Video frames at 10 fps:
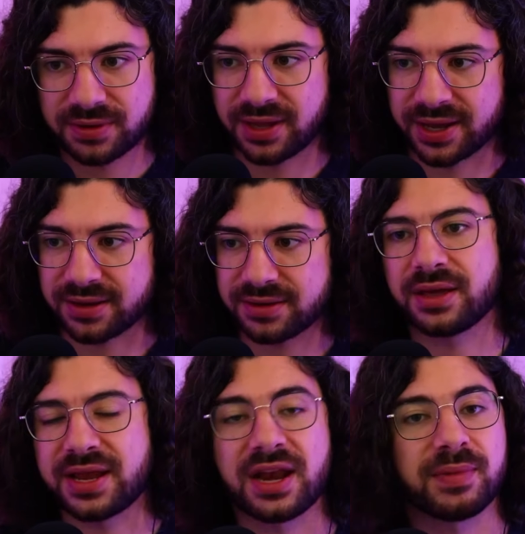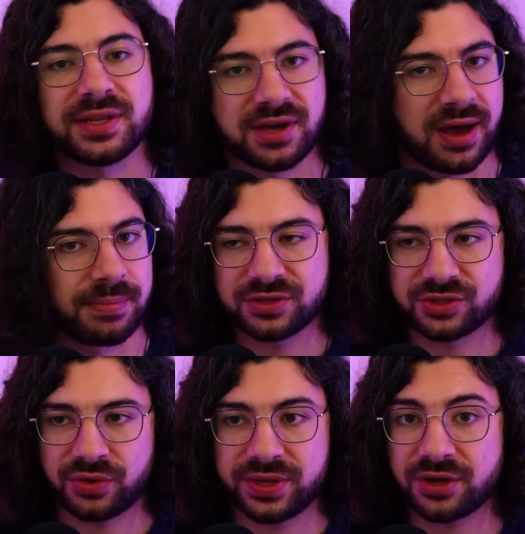like an enemy type.
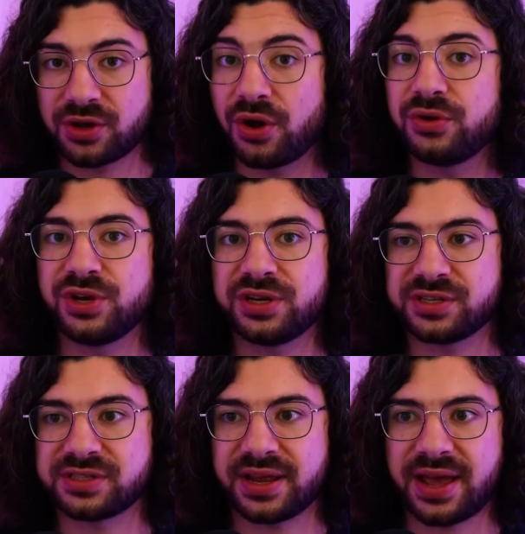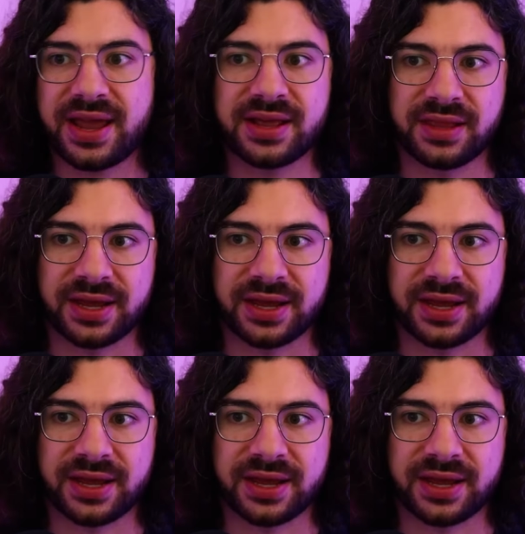So in the code, you can just say, hey,